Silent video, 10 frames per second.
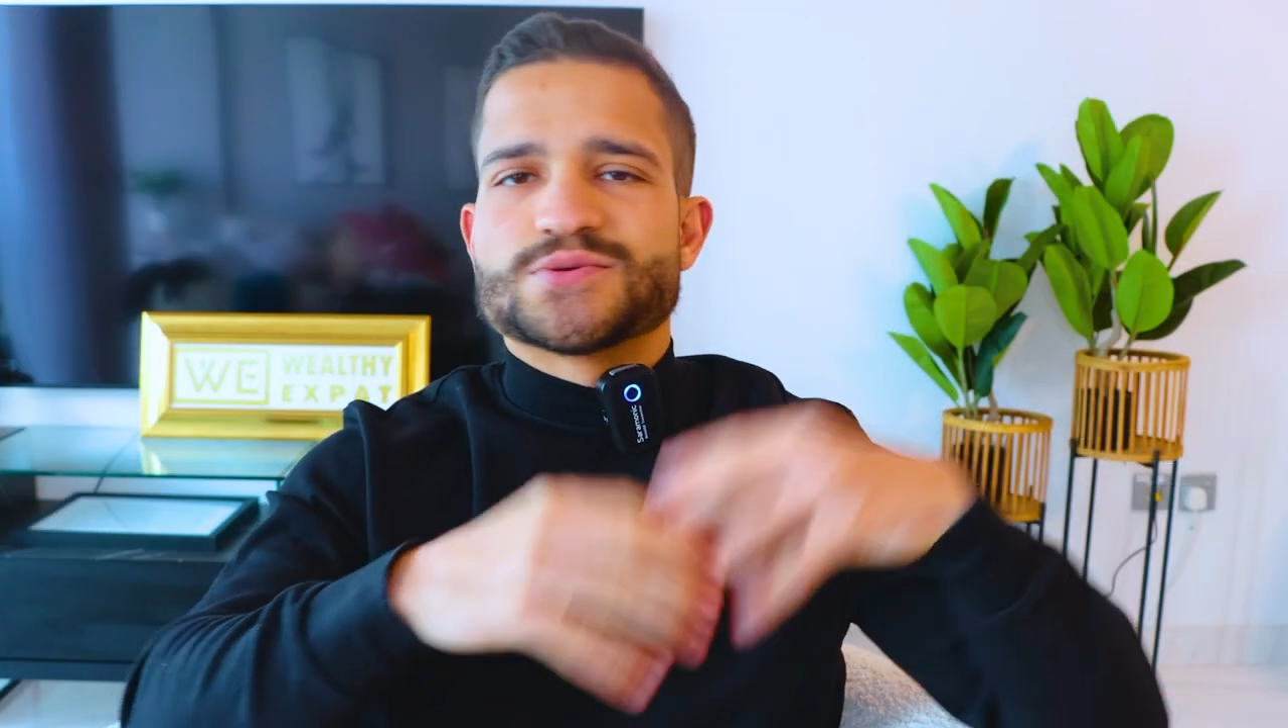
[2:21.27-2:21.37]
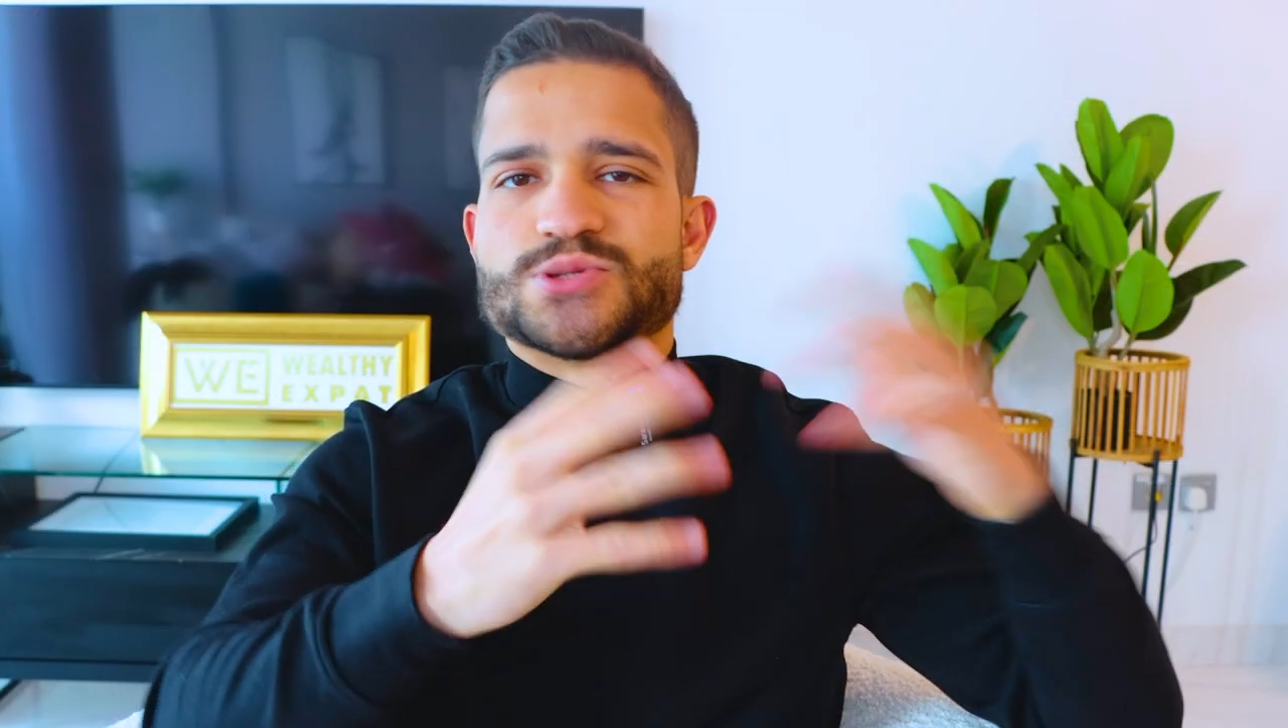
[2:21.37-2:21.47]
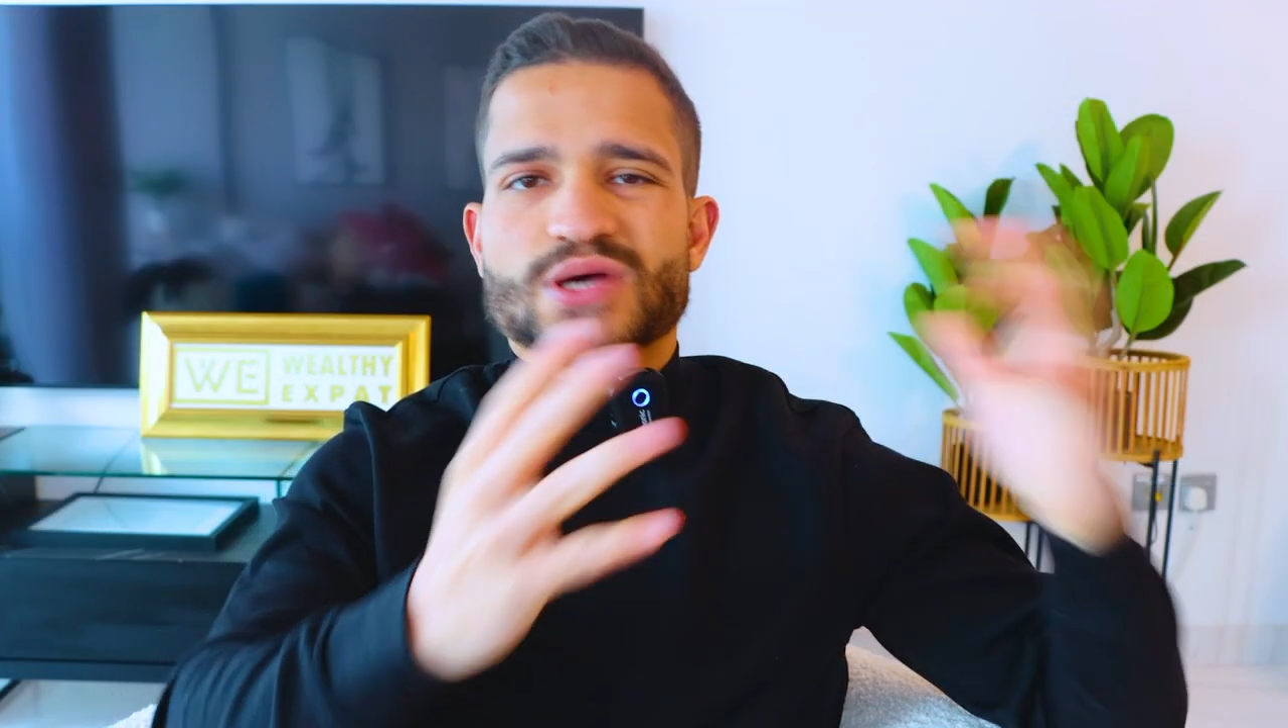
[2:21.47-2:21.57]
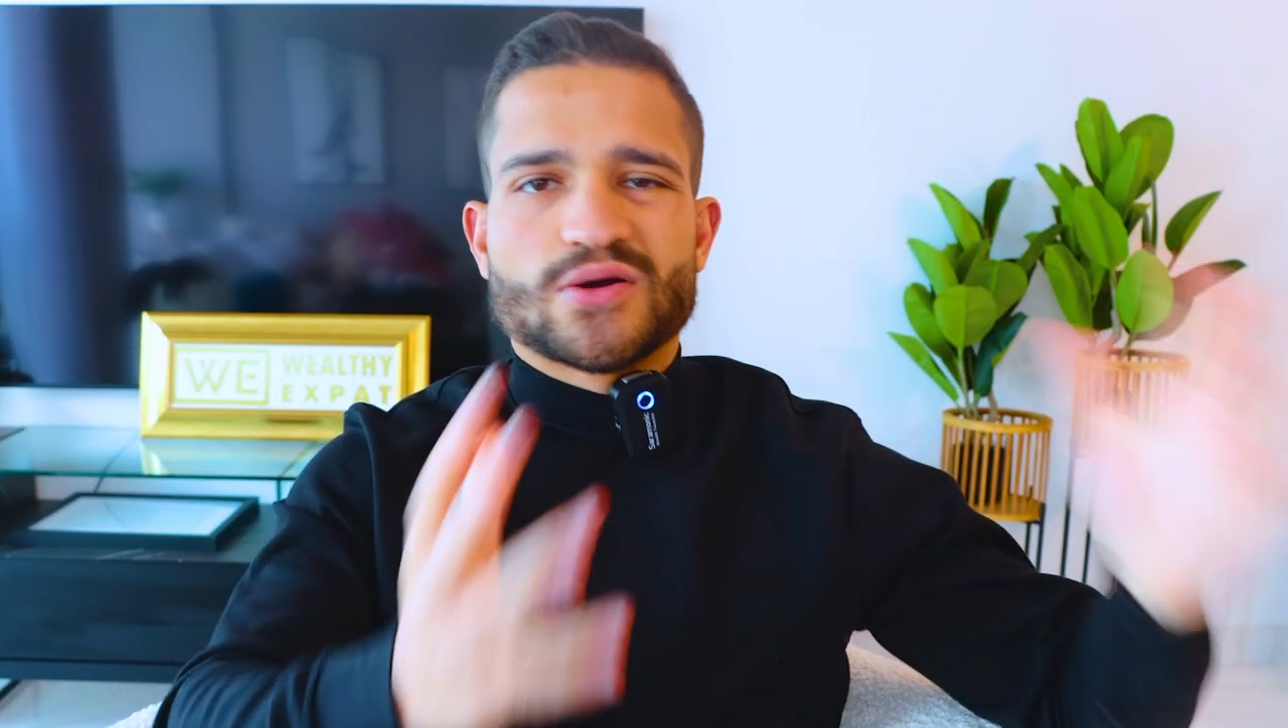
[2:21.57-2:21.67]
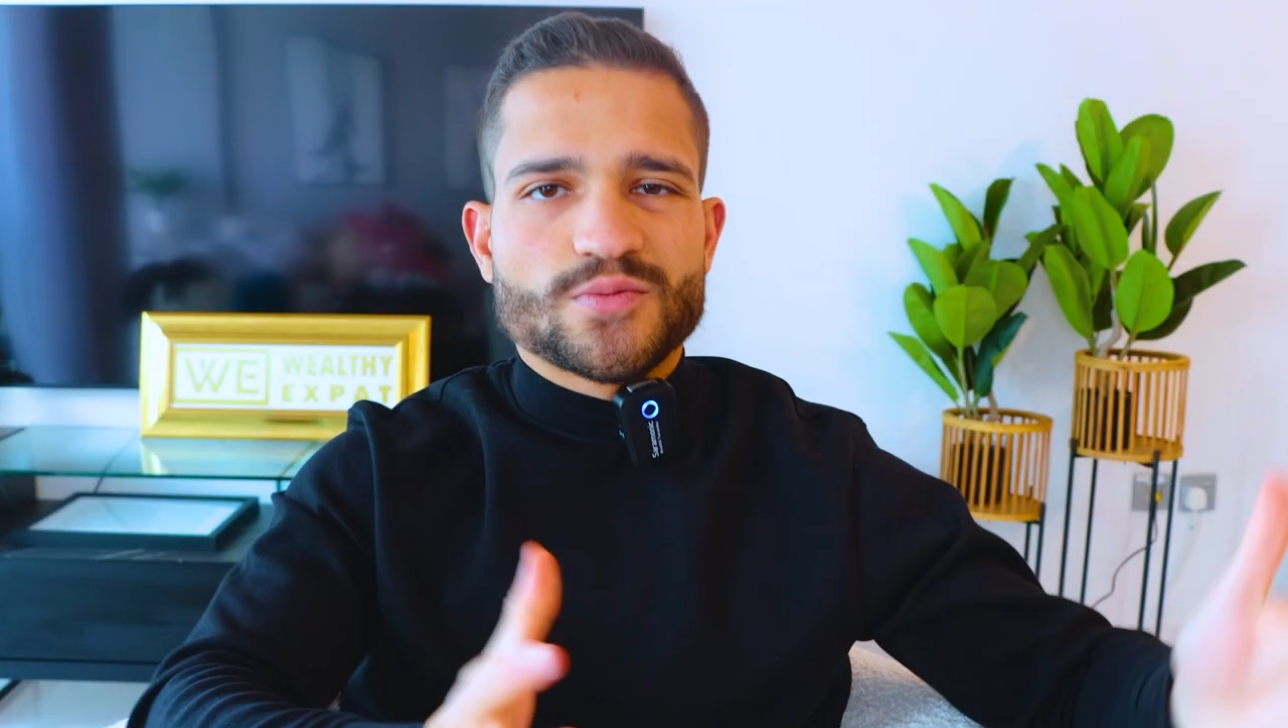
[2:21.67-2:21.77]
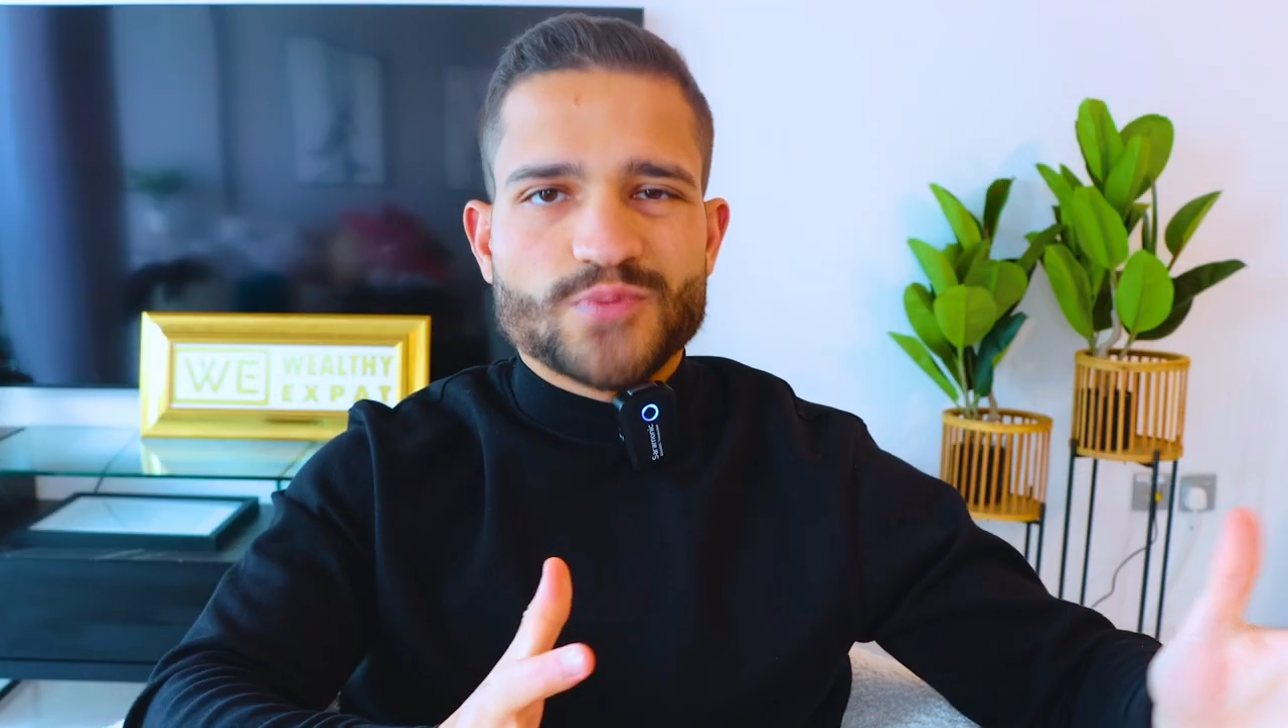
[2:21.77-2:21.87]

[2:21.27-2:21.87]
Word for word: general